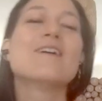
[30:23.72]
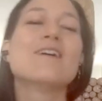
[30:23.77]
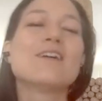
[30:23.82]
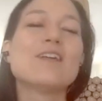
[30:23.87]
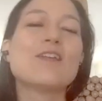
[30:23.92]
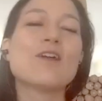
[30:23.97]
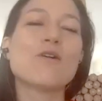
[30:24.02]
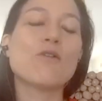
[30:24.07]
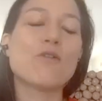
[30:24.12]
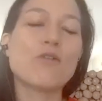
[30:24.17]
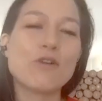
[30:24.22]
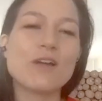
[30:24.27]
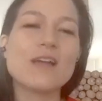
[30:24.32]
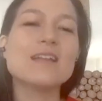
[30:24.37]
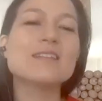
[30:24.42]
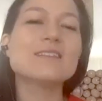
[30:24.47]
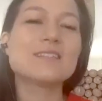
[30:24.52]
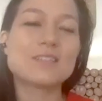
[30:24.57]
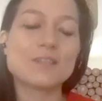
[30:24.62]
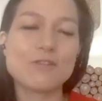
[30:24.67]
you know, or
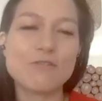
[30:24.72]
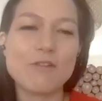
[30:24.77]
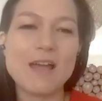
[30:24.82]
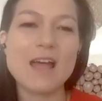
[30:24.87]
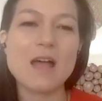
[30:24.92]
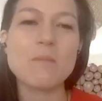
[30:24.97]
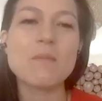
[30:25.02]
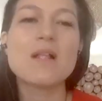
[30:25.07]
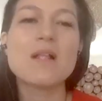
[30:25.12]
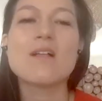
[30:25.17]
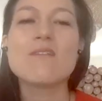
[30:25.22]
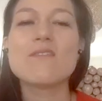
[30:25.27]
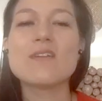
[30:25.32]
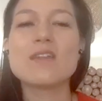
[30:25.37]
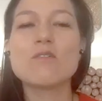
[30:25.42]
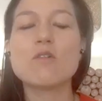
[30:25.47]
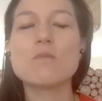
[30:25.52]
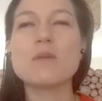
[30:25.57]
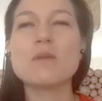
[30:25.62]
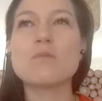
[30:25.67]
Instagram, then
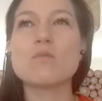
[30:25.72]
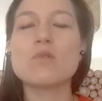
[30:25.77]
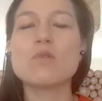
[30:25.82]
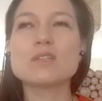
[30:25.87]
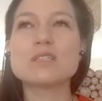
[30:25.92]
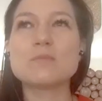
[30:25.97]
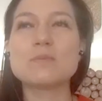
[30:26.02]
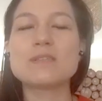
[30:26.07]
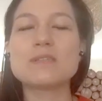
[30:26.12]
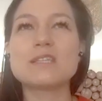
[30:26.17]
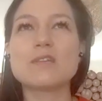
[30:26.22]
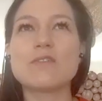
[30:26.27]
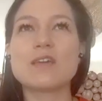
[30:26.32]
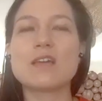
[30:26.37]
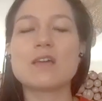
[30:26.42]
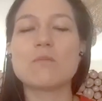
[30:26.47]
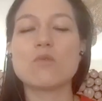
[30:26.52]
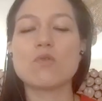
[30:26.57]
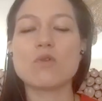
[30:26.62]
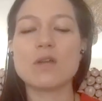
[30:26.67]
it will be more
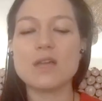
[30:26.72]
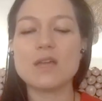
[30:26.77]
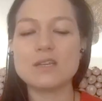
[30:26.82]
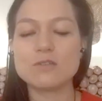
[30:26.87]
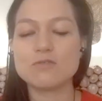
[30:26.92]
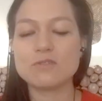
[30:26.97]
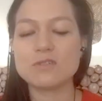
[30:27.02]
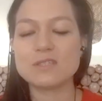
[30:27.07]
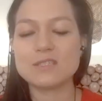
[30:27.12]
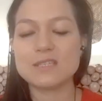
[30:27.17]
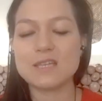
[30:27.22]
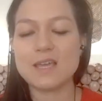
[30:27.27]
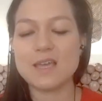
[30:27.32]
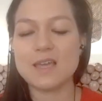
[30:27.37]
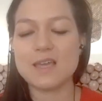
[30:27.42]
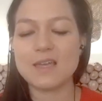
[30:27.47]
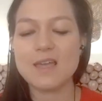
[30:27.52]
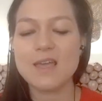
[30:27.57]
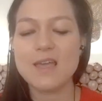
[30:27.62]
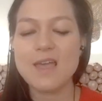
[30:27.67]
specific and more
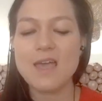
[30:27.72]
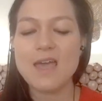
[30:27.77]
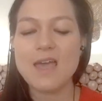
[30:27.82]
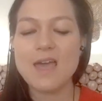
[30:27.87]
interesting.